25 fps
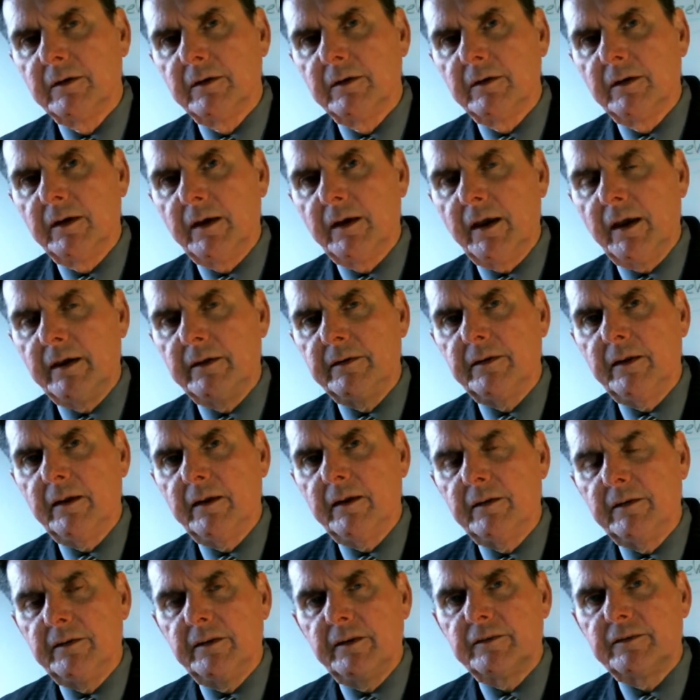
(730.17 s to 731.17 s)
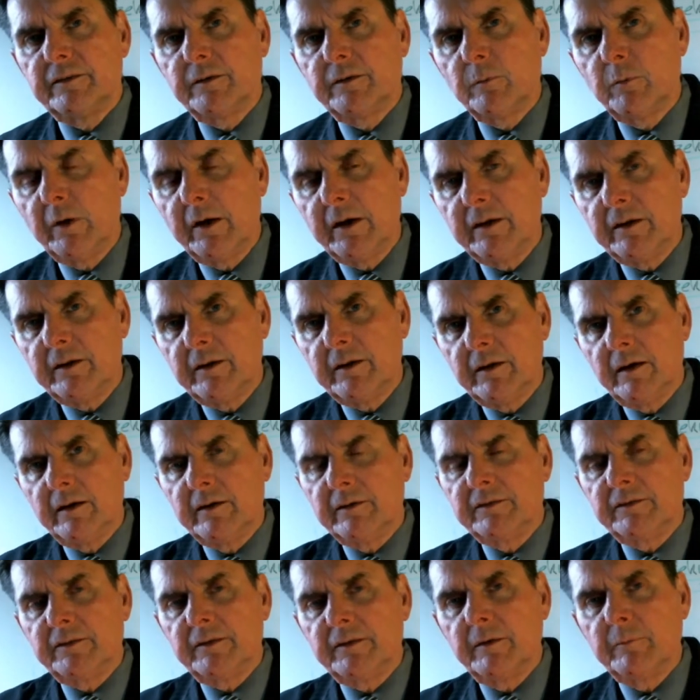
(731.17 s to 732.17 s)
And this is the way
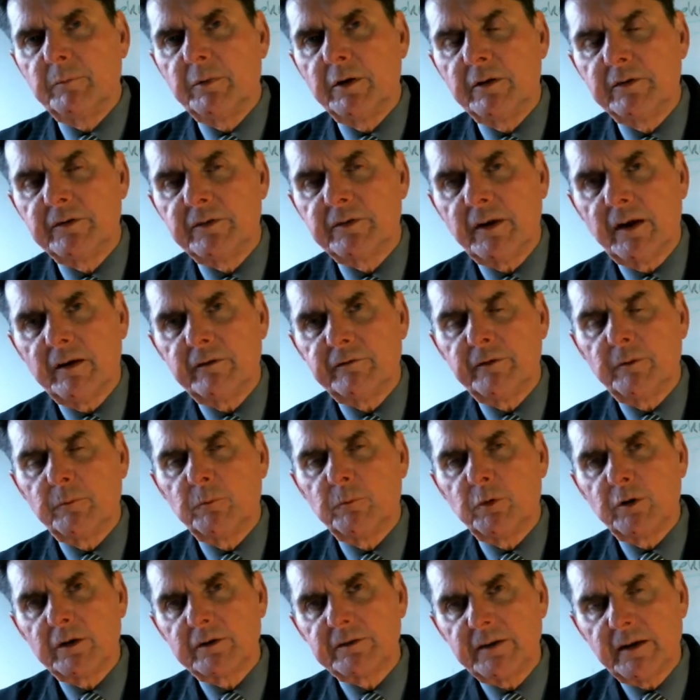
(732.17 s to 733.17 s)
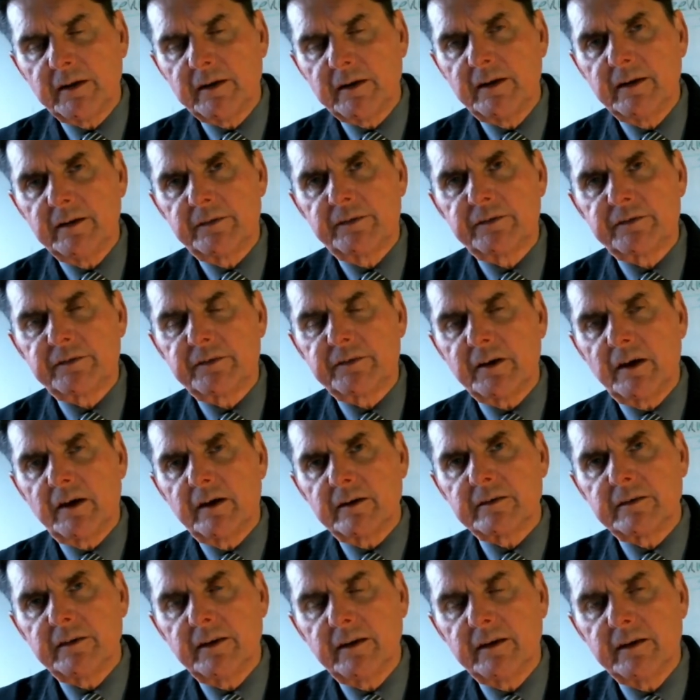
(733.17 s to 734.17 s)
symbols often work. They get
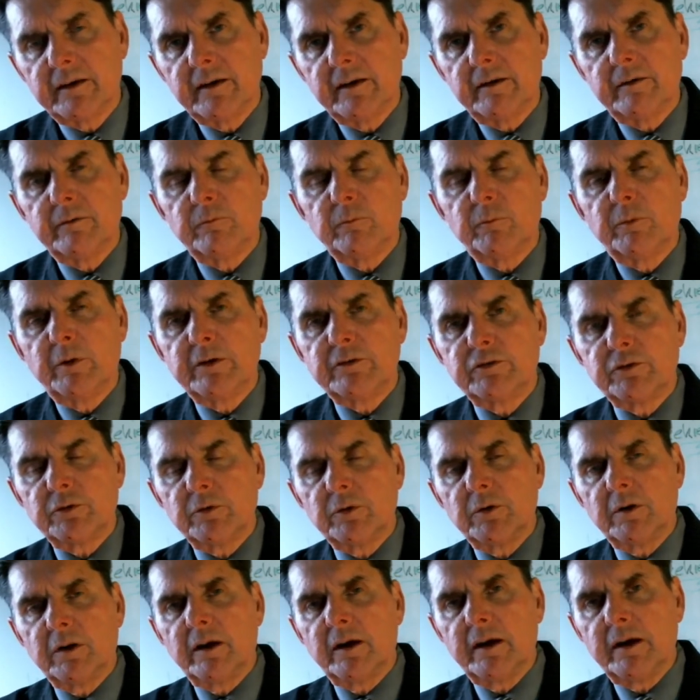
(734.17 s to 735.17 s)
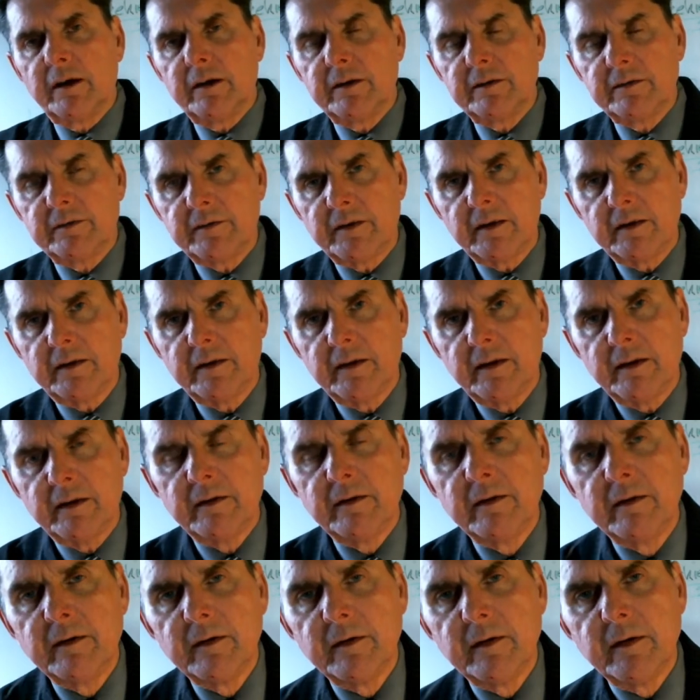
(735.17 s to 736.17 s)
stuck. They get ritualized. They get
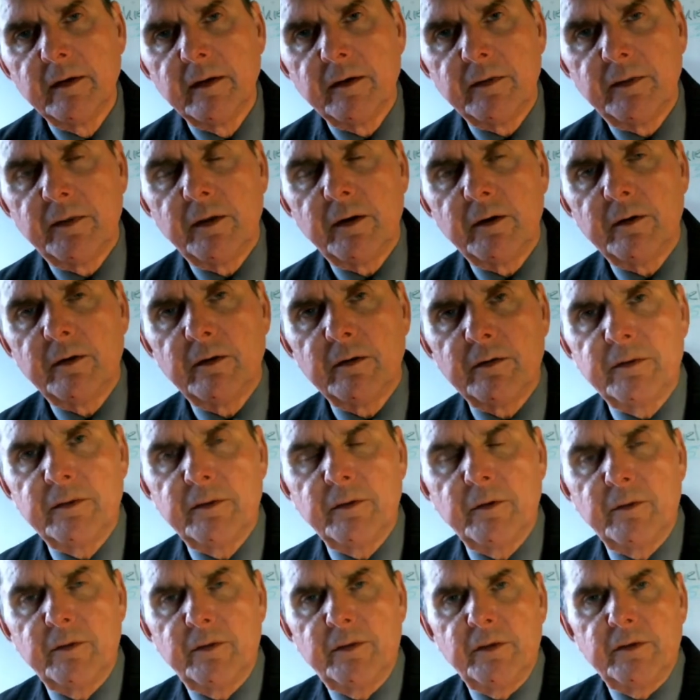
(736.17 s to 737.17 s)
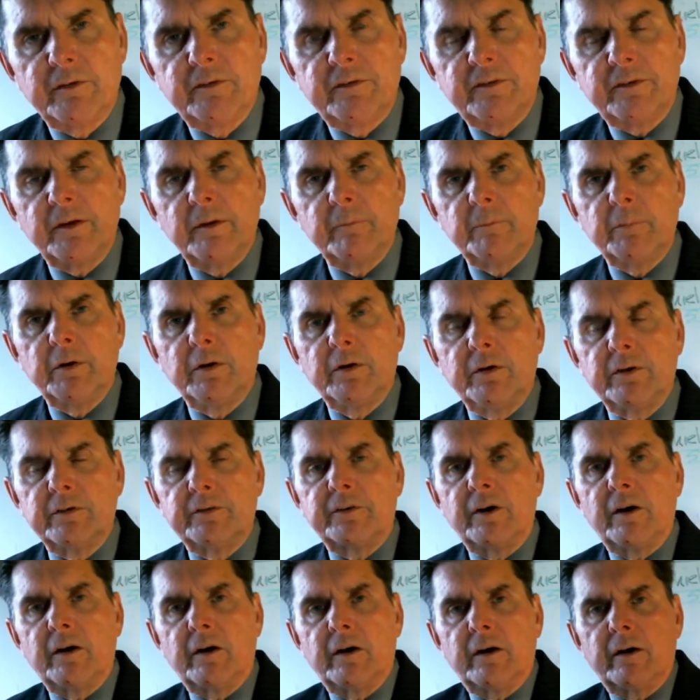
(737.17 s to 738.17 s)
the symbols
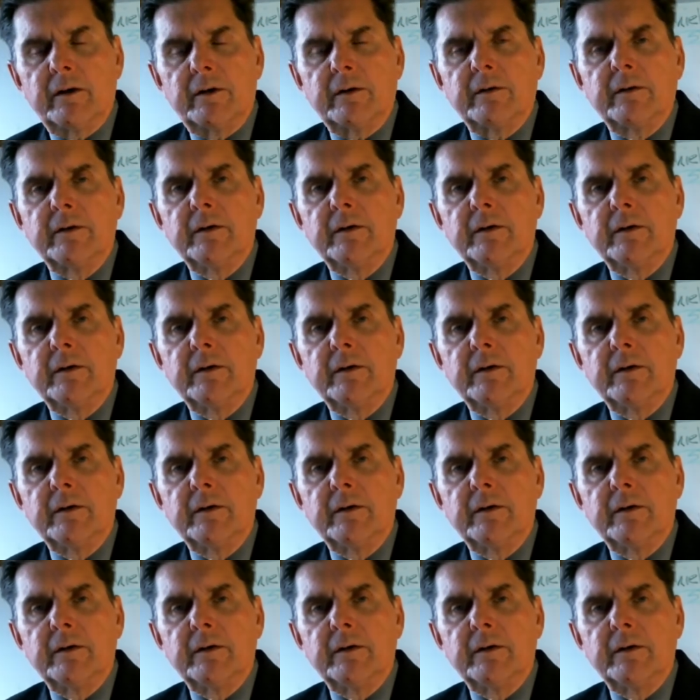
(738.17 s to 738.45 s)
are